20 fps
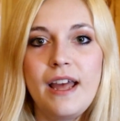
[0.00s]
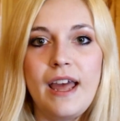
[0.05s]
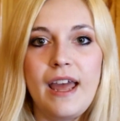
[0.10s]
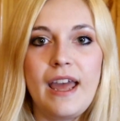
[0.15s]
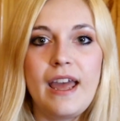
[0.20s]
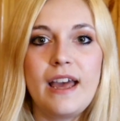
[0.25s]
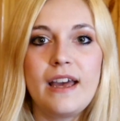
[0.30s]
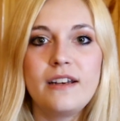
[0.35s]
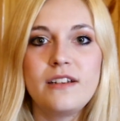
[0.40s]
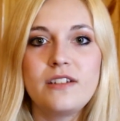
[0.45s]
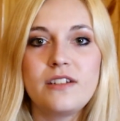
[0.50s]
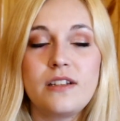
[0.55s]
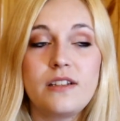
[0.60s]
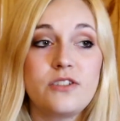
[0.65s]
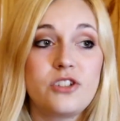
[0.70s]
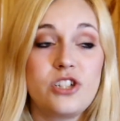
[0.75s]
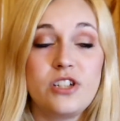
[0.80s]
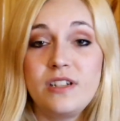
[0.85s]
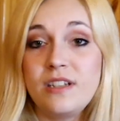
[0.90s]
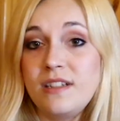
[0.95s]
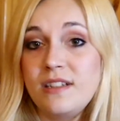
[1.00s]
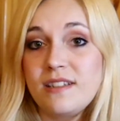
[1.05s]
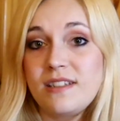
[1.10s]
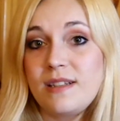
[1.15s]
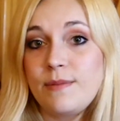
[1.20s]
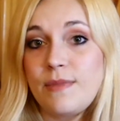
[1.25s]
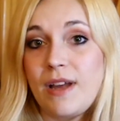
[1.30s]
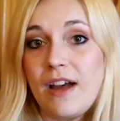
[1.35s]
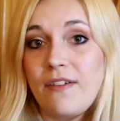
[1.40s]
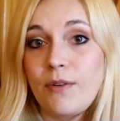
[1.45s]
And she didn't
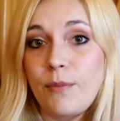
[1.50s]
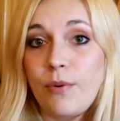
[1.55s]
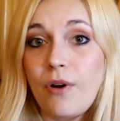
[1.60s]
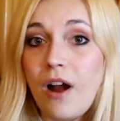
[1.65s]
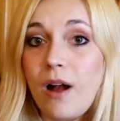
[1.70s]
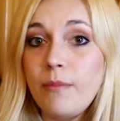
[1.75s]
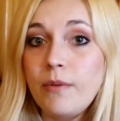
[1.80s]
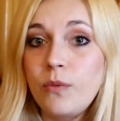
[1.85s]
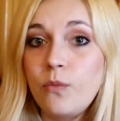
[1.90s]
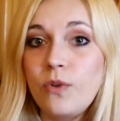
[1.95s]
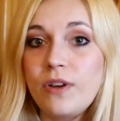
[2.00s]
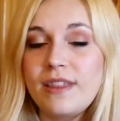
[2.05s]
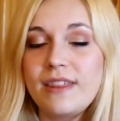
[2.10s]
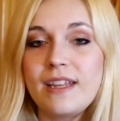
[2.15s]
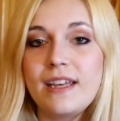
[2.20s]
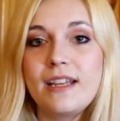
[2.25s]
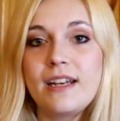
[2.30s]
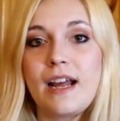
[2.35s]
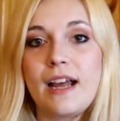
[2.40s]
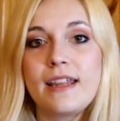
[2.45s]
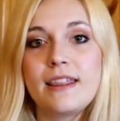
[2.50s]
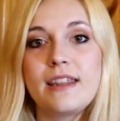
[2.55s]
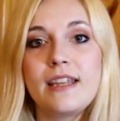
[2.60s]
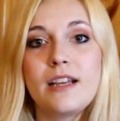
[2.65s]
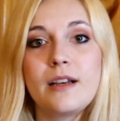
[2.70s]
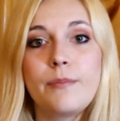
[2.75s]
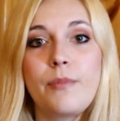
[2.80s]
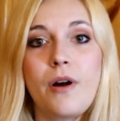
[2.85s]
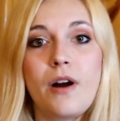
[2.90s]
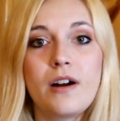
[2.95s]
seem to have a problem with it. I
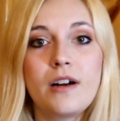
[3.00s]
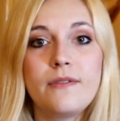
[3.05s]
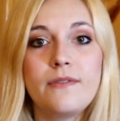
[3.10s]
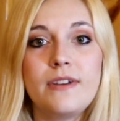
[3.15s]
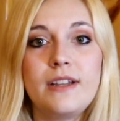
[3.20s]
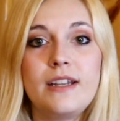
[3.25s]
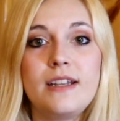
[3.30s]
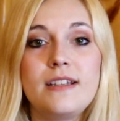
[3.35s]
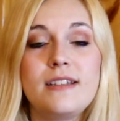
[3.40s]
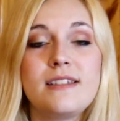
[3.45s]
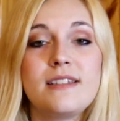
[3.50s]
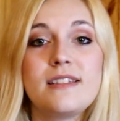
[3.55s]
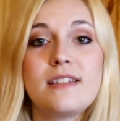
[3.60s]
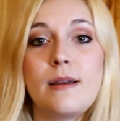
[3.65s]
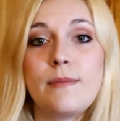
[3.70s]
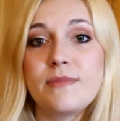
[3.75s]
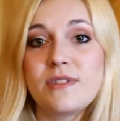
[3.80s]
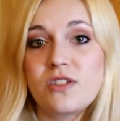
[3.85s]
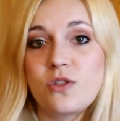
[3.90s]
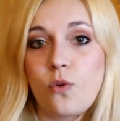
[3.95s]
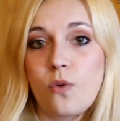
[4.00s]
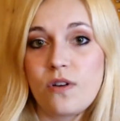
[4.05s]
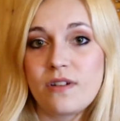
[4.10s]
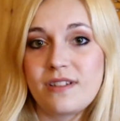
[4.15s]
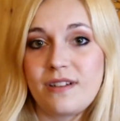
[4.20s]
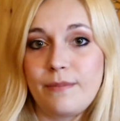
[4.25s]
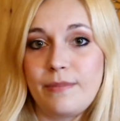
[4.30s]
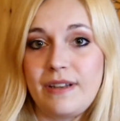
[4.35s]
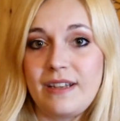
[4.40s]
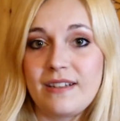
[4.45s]
think part of it is some
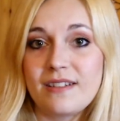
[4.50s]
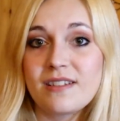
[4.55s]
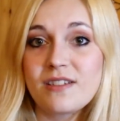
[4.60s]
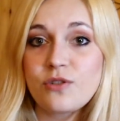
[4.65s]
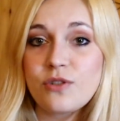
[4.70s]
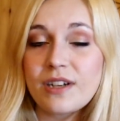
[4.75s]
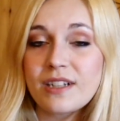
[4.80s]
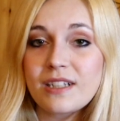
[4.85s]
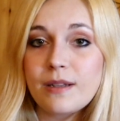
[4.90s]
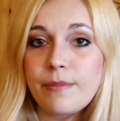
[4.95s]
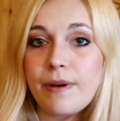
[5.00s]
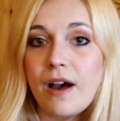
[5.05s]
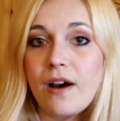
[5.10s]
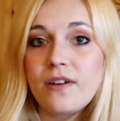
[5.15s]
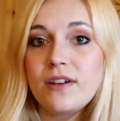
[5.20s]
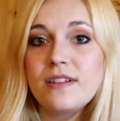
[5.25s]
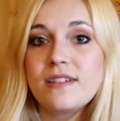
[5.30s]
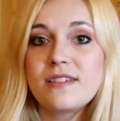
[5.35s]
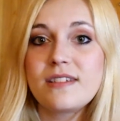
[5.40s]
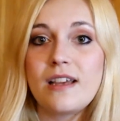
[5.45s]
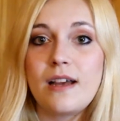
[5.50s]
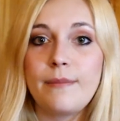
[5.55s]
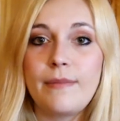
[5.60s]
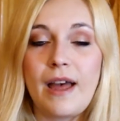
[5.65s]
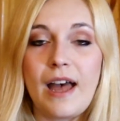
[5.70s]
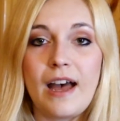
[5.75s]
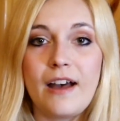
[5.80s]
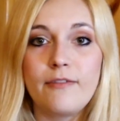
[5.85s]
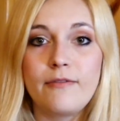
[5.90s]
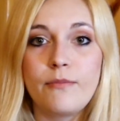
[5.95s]
stores are being strict about it. Some
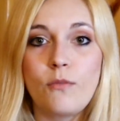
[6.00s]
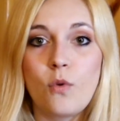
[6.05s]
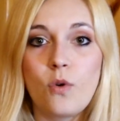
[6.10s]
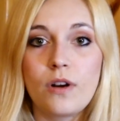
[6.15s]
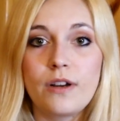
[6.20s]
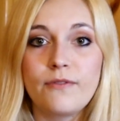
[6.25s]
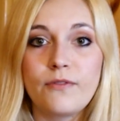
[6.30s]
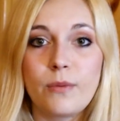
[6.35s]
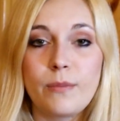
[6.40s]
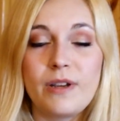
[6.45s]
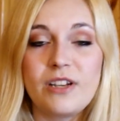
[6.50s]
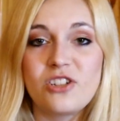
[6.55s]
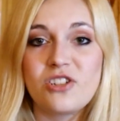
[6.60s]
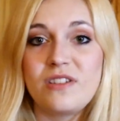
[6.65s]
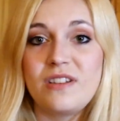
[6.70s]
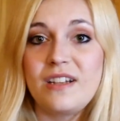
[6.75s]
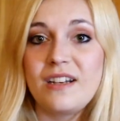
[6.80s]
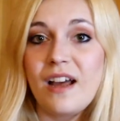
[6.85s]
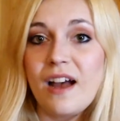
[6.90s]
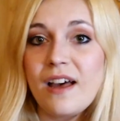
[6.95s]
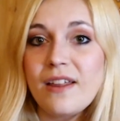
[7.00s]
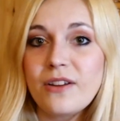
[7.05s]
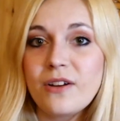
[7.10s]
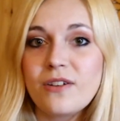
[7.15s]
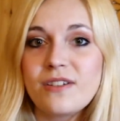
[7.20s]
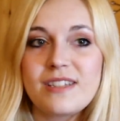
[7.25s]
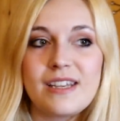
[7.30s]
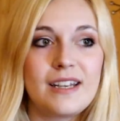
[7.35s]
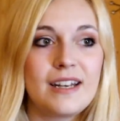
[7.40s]
have more information than others.